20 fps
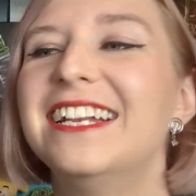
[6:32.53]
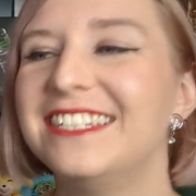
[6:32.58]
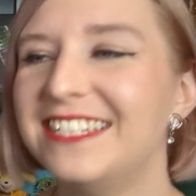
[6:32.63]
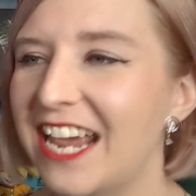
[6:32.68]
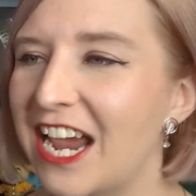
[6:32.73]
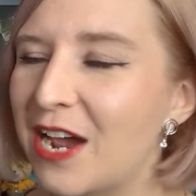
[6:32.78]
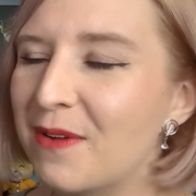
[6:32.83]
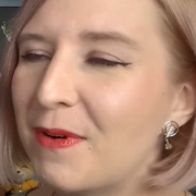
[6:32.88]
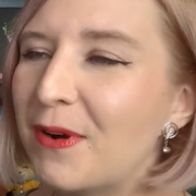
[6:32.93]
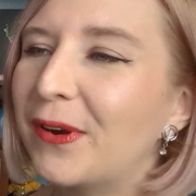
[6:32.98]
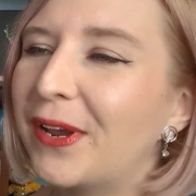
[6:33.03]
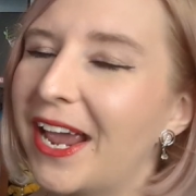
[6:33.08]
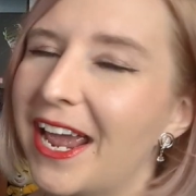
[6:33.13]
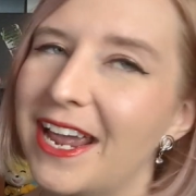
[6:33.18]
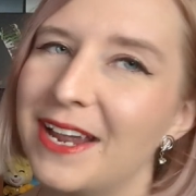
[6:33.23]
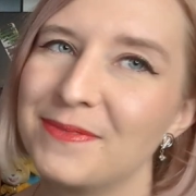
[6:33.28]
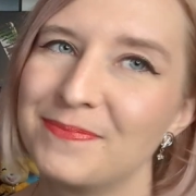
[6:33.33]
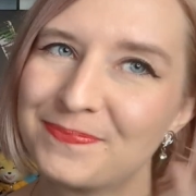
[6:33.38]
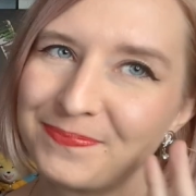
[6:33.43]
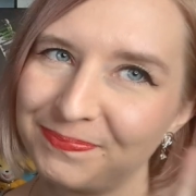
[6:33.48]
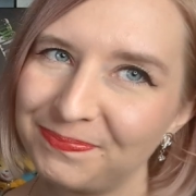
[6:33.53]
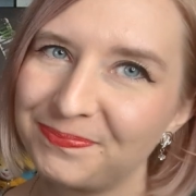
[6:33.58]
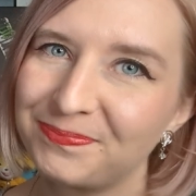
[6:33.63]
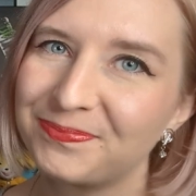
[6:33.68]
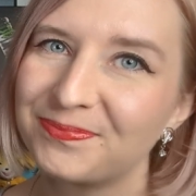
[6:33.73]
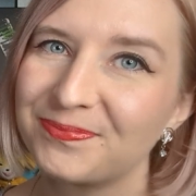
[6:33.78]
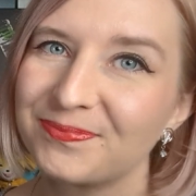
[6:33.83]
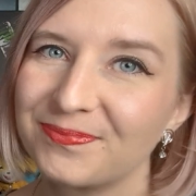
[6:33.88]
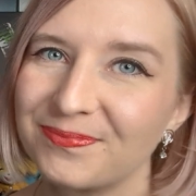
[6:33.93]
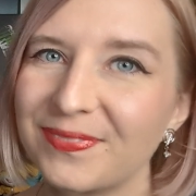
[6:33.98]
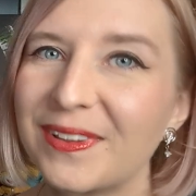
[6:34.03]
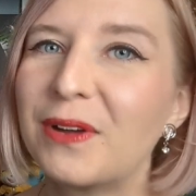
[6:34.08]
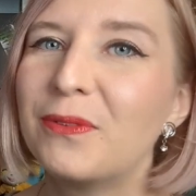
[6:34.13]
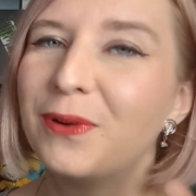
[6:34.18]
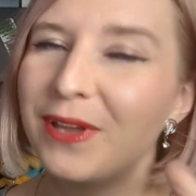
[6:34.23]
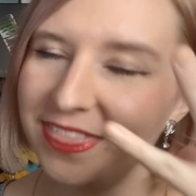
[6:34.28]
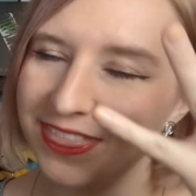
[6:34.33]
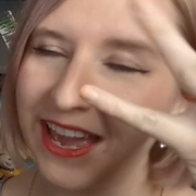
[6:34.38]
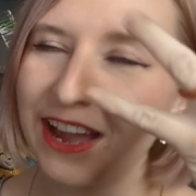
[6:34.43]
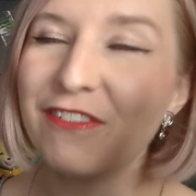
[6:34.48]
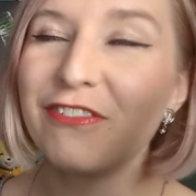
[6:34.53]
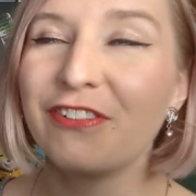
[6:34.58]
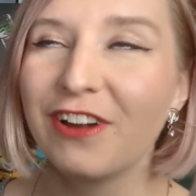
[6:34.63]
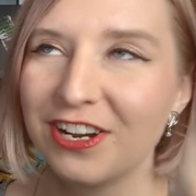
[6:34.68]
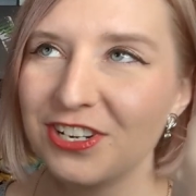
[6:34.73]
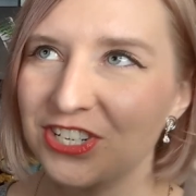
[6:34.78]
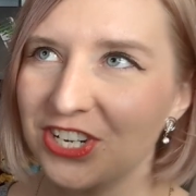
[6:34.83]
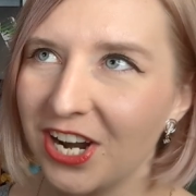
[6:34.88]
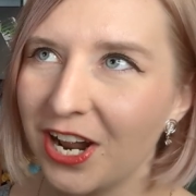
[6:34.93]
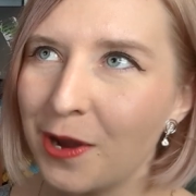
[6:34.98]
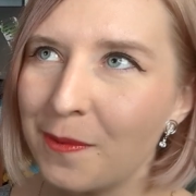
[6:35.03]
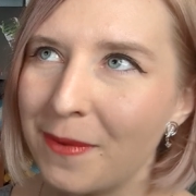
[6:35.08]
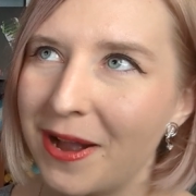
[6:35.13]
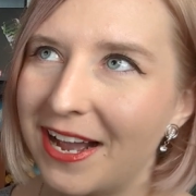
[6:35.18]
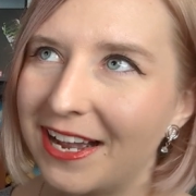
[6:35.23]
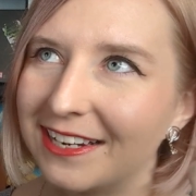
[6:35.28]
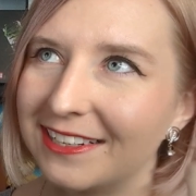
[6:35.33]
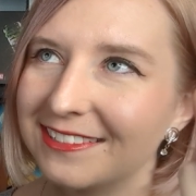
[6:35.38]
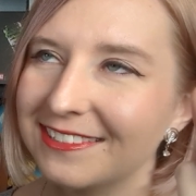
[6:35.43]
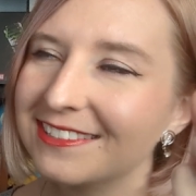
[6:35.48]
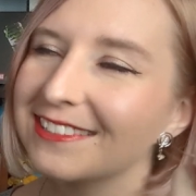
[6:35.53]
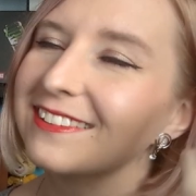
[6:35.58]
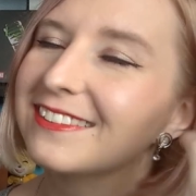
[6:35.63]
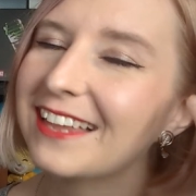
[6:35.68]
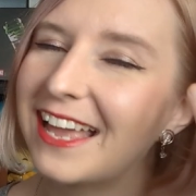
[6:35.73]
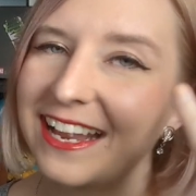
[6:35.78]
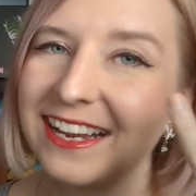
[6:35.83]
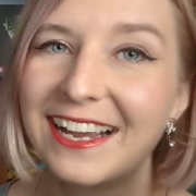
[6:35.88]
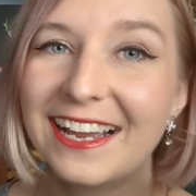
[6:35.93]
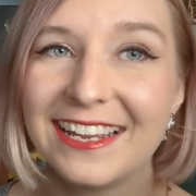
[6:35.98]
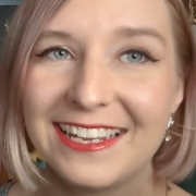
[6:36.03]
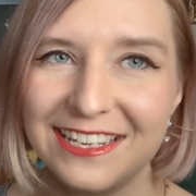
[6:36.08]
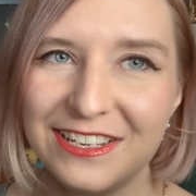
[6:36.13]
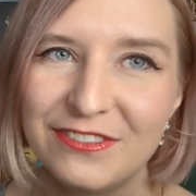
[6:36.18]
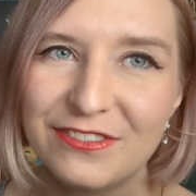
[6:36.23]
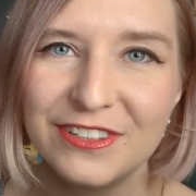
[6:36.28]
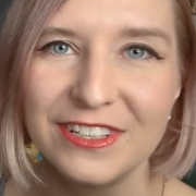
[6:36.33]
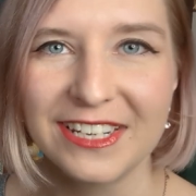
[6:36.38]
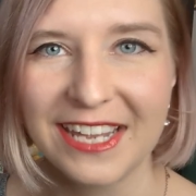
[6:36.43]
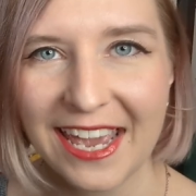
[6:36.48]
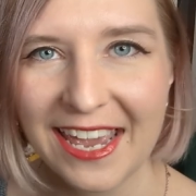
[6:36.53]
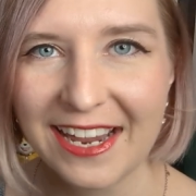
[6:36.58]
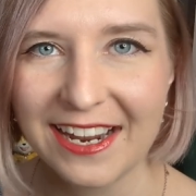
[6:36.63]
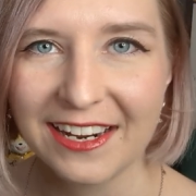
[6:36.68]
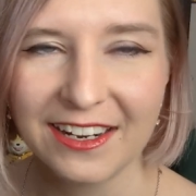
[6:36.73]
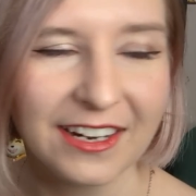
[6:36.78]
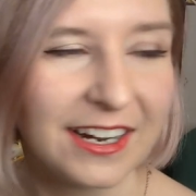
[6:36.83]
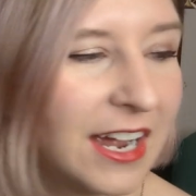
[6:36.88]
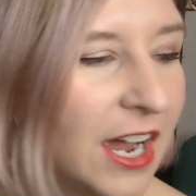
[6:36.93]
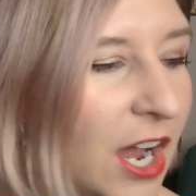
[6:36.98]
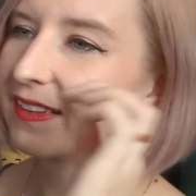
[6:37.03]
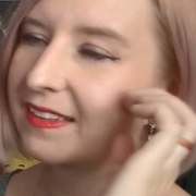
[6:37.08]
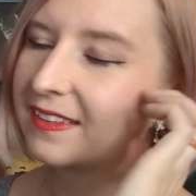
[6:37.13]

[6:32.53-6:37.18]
Damn, okay. With that fresh in our minds, like I even care.